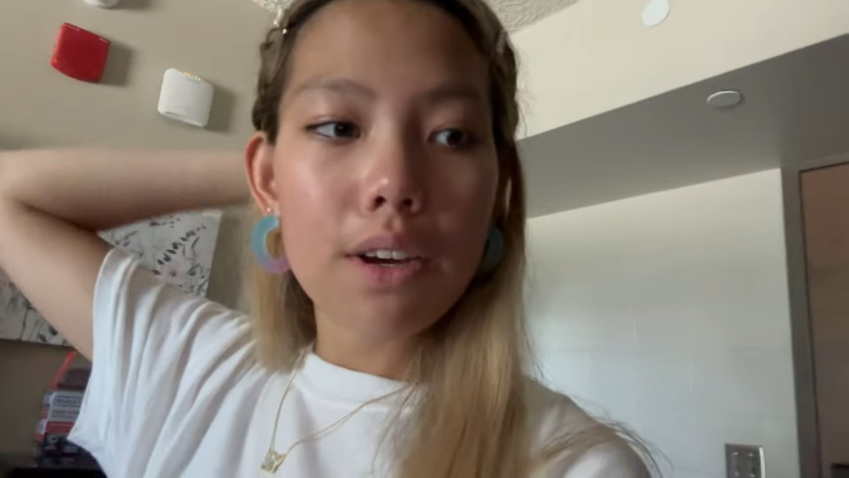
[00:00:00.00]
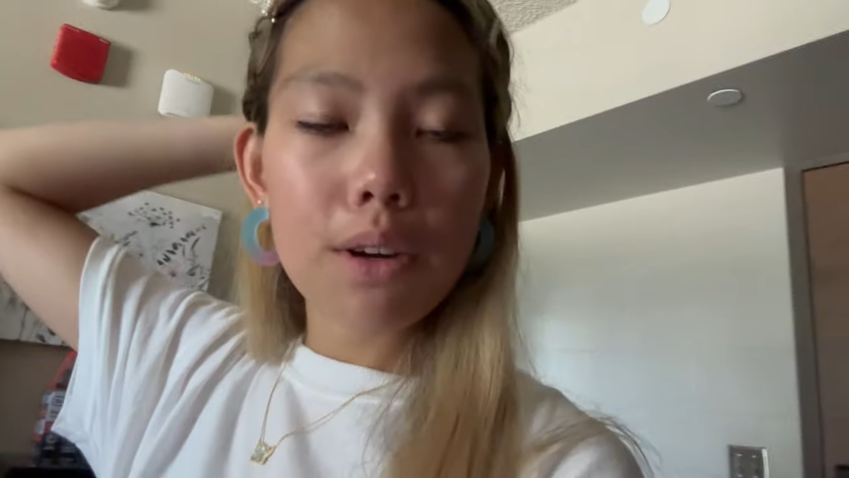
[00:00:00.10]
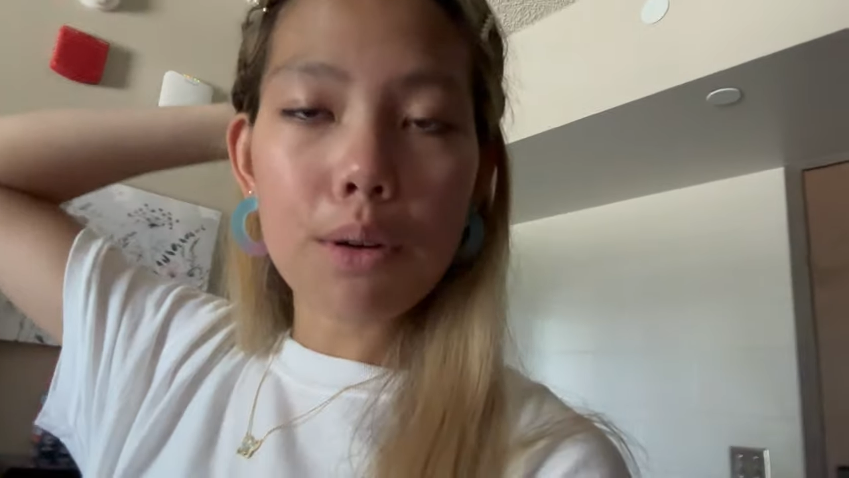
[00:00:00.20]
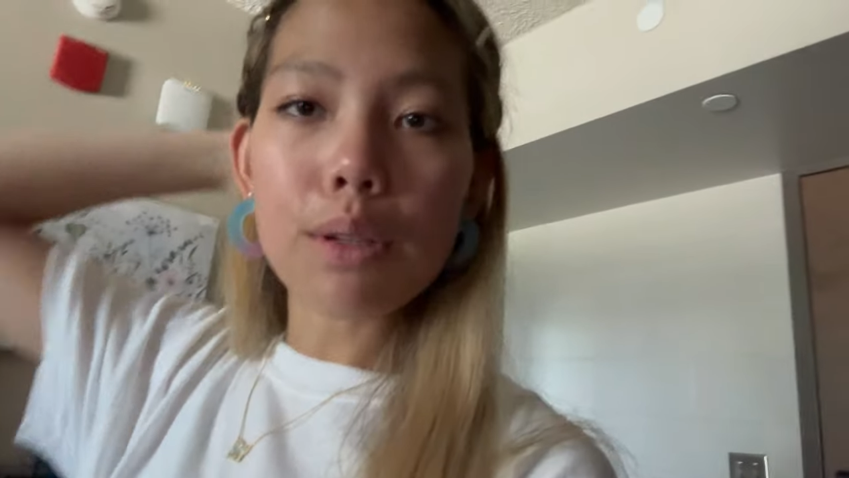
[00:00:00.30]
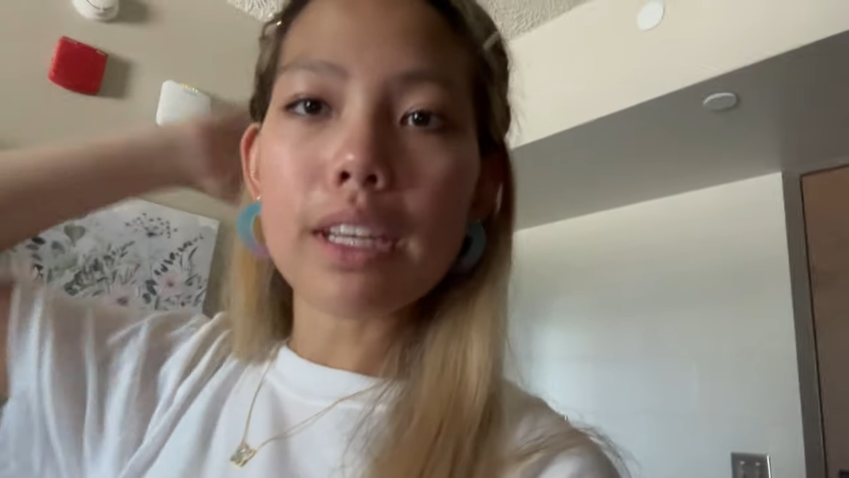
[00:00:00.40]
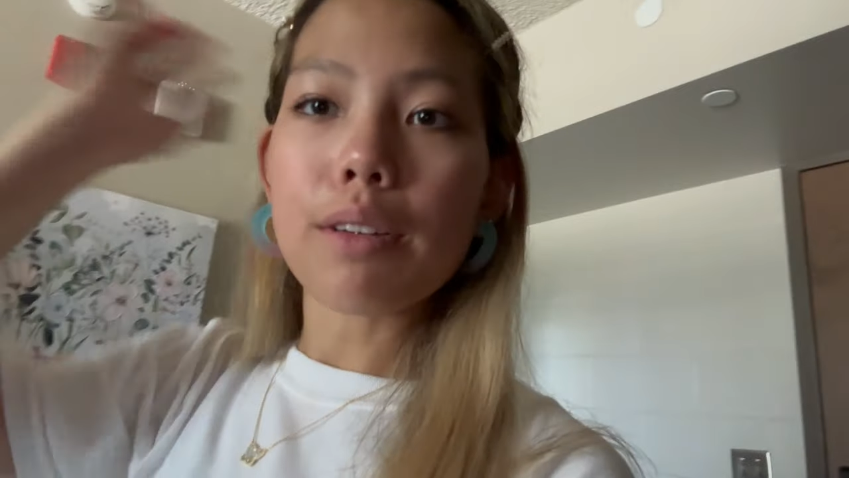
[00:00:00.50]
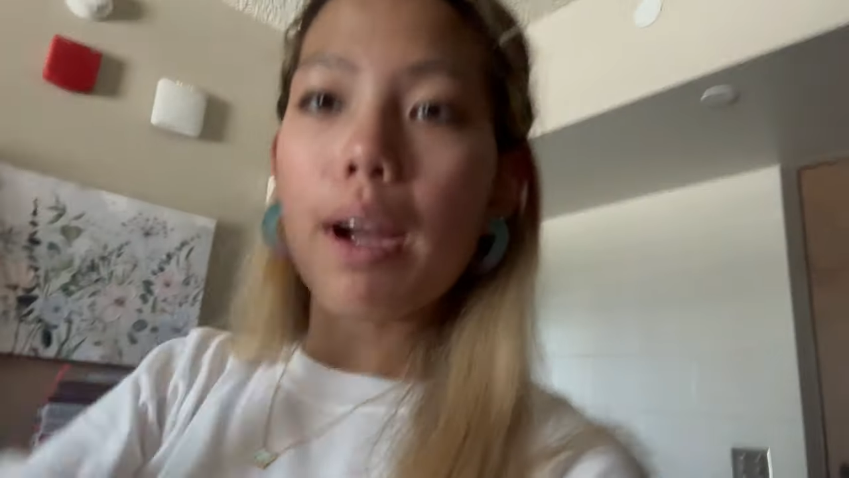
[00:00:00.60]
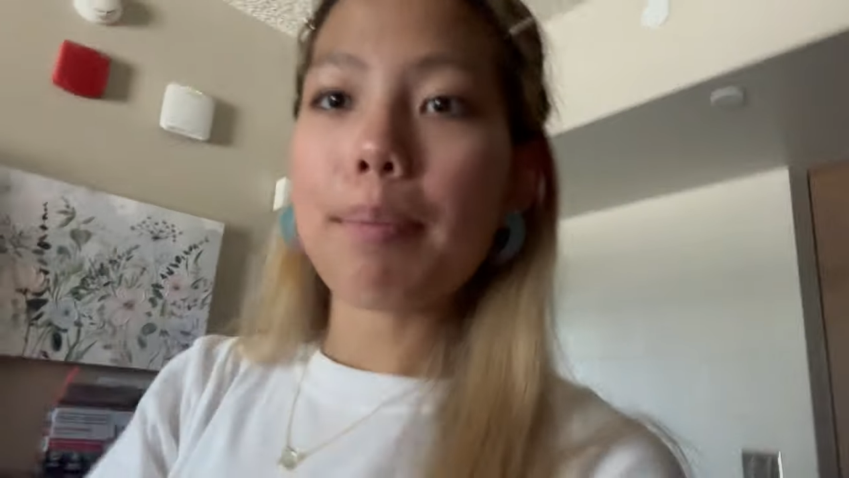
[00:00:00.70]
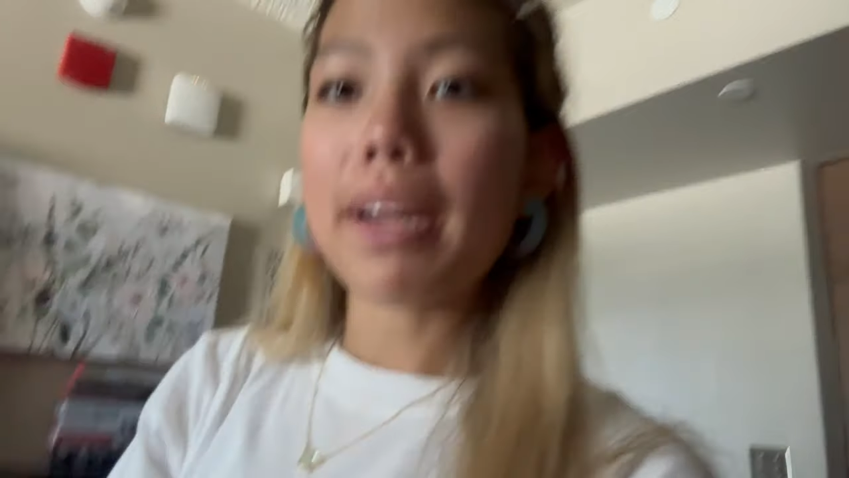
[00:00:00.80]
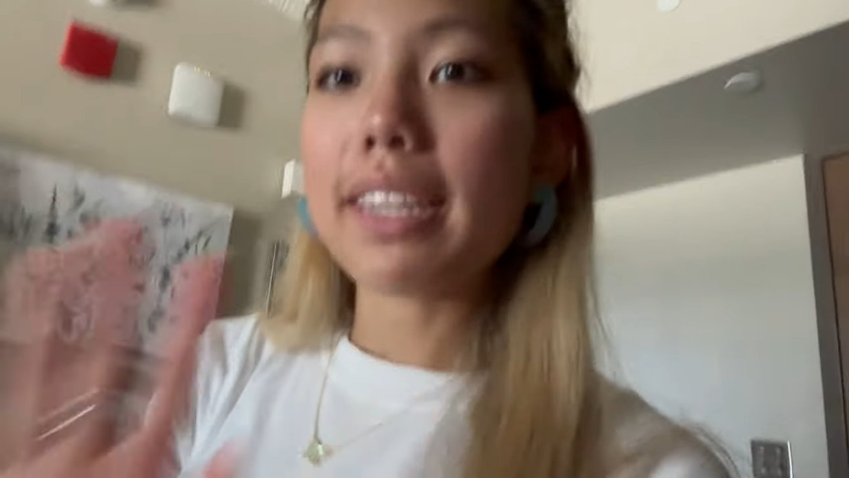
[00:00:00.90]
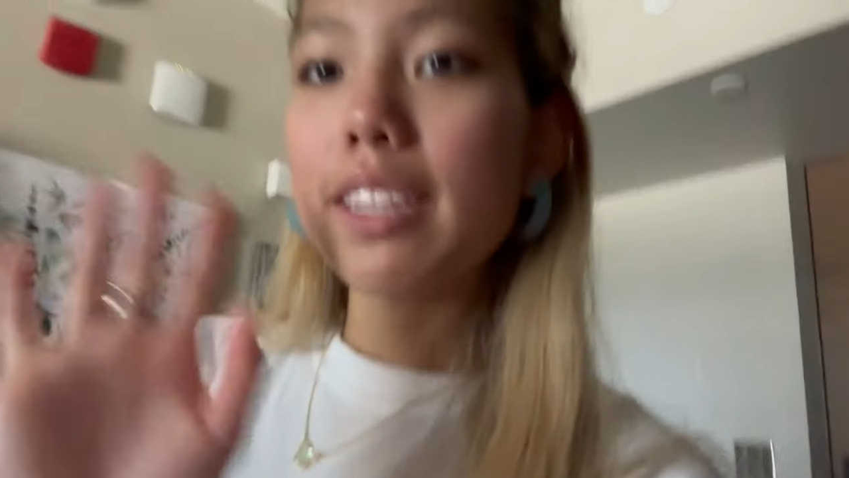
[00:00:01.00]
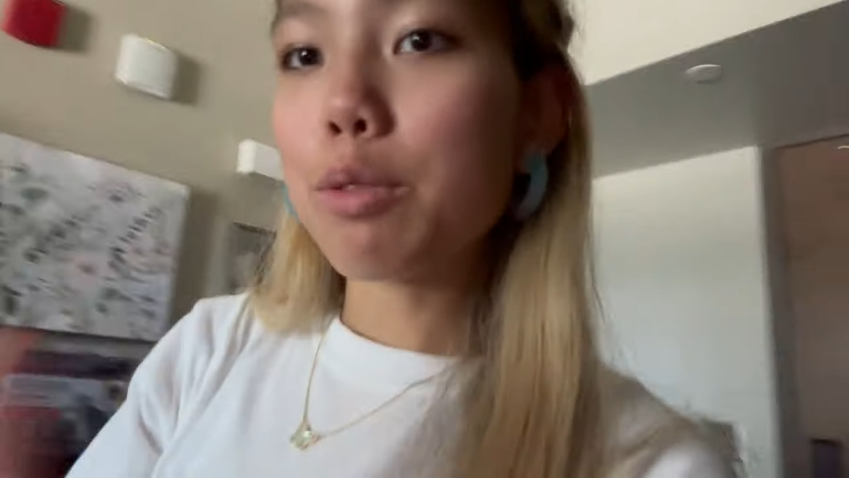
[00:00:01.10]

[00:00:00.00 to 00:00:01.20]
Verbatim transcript: Holy crap, I need